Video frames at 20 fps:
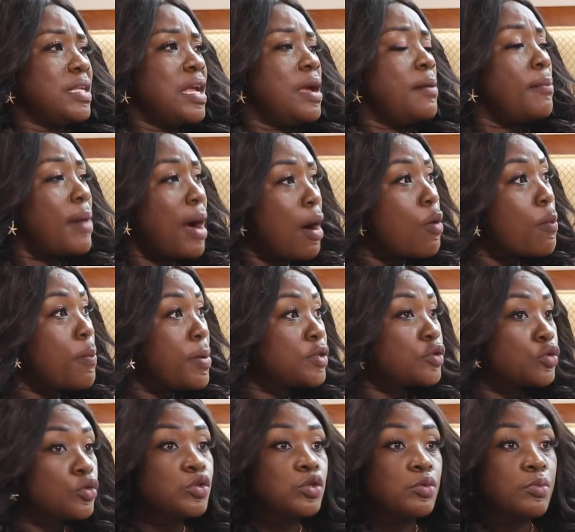But I'll
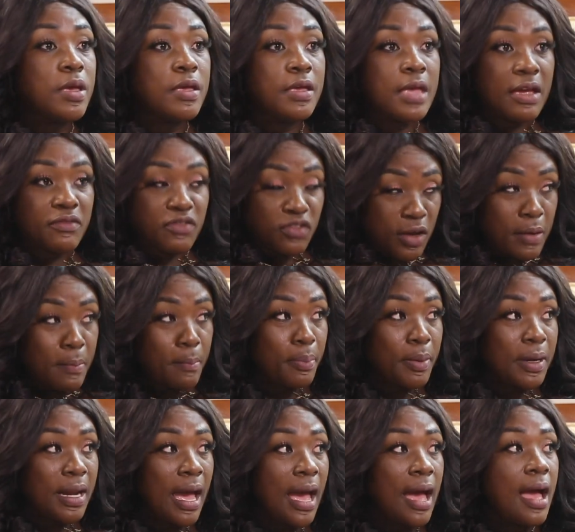be so to me a
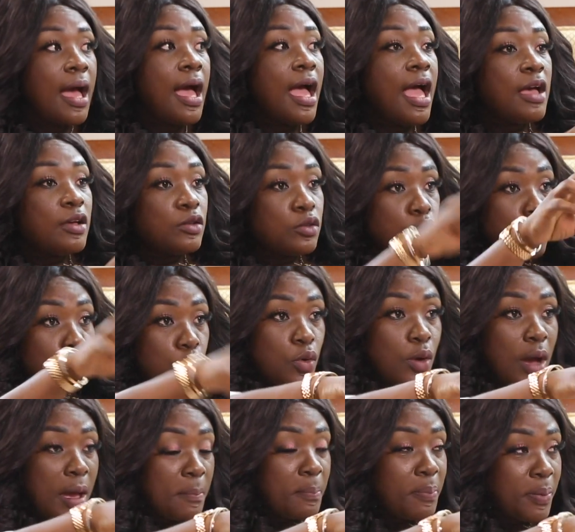champ now.
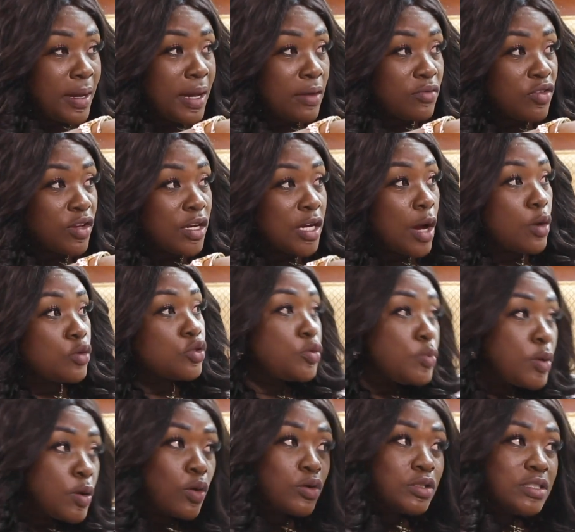True and pranching now
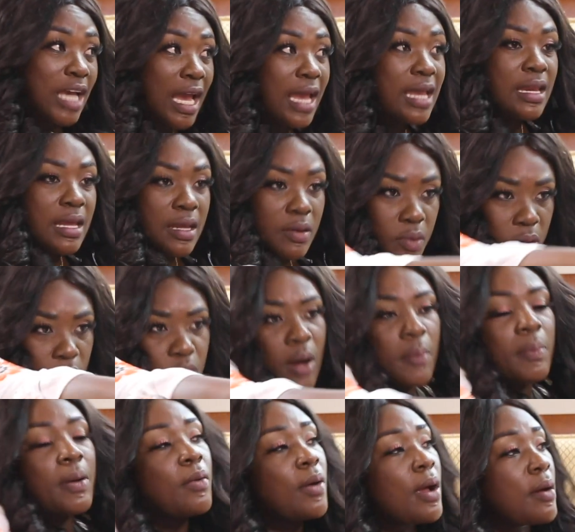to me could giant a renew
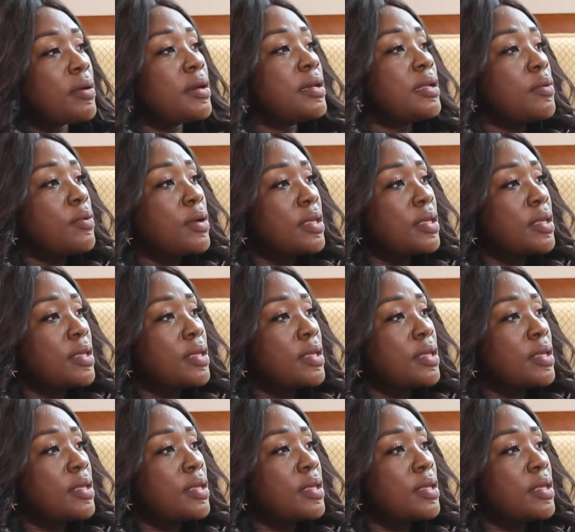about where they